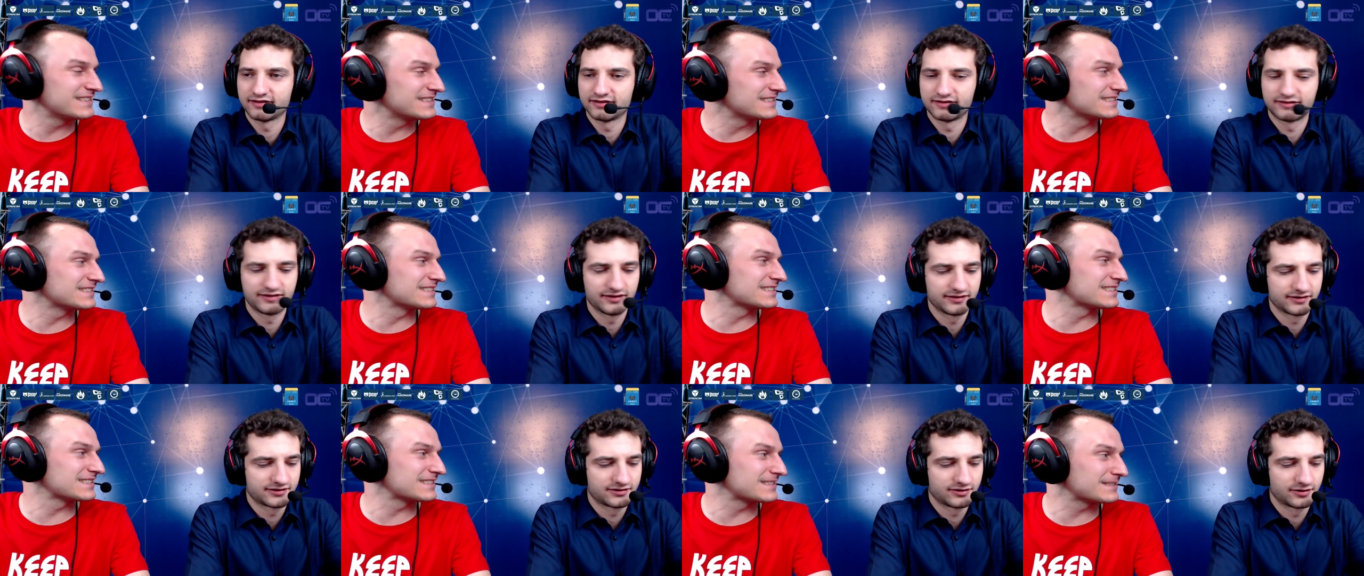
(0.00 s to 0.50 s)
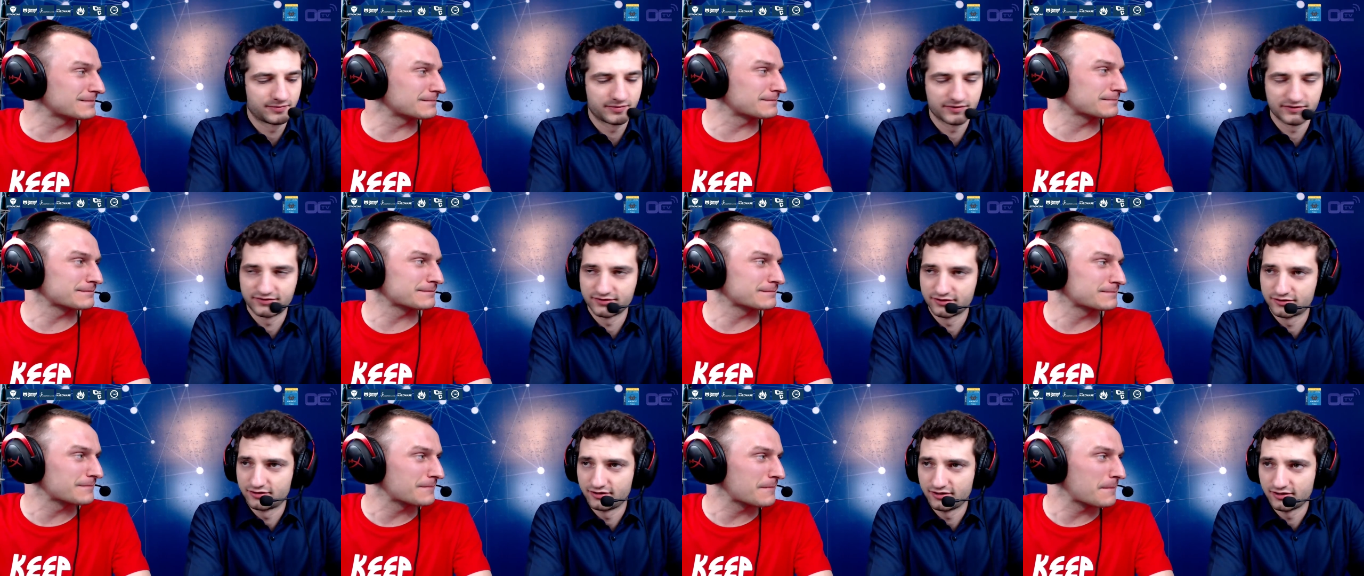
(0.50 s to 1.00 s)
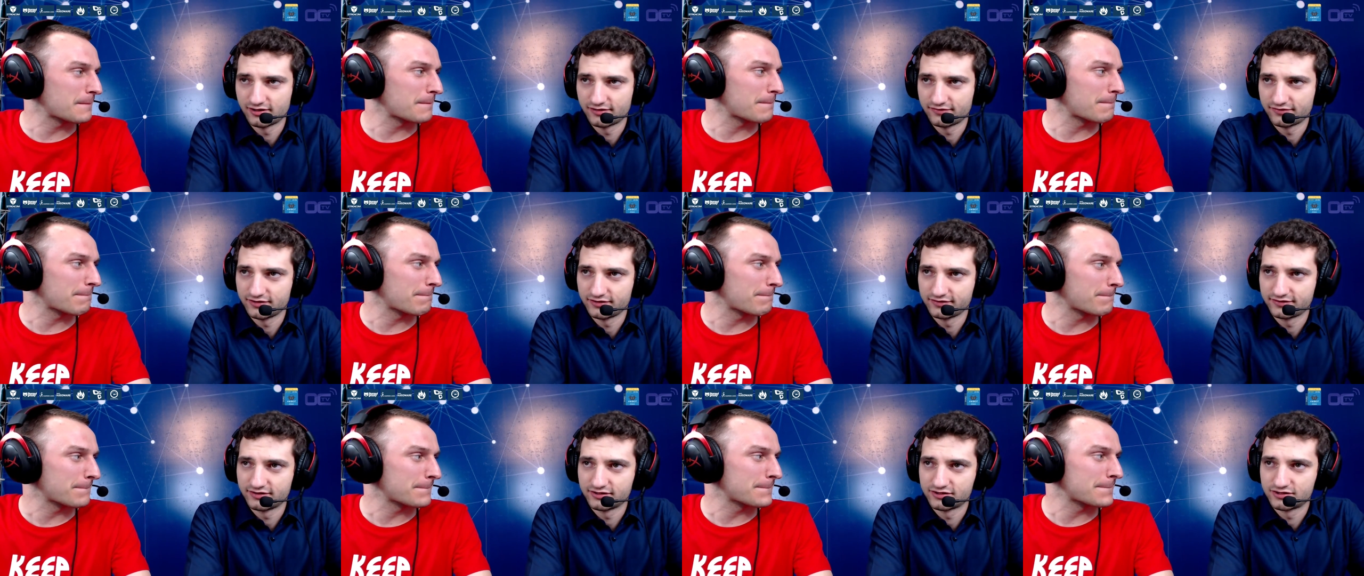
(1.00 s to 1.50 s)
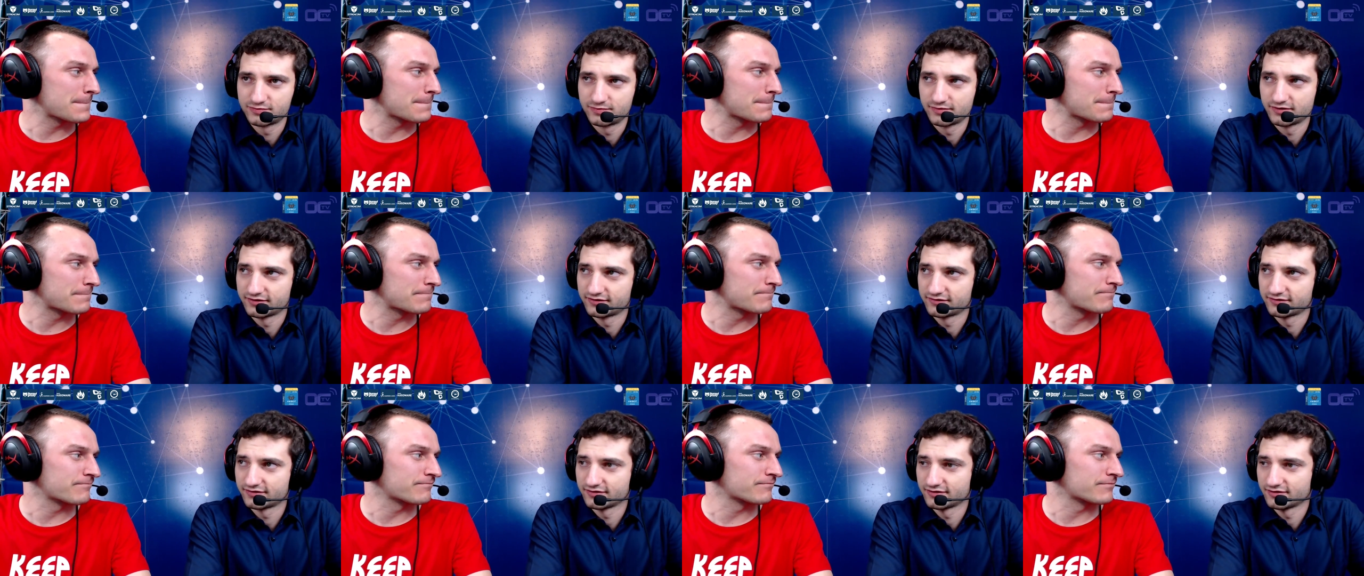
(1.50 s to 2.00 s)
Speaker 1: Dan, Dan, uh, has a clear advantage,
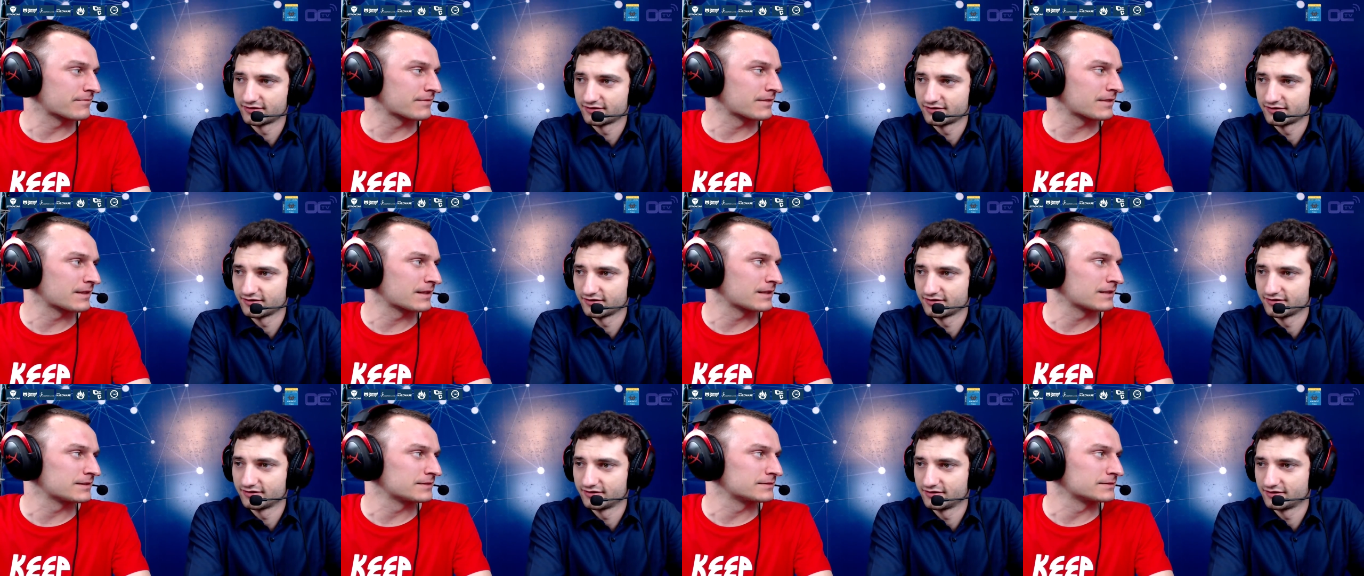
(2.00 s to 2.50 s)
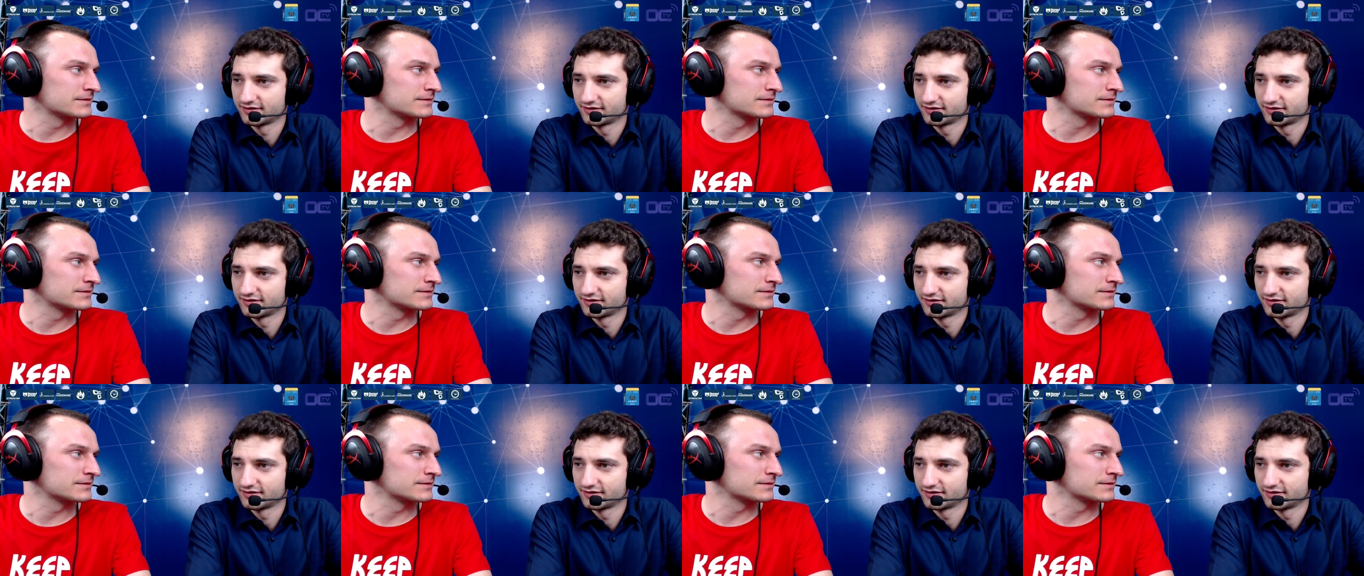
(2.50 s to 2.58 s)
but uh,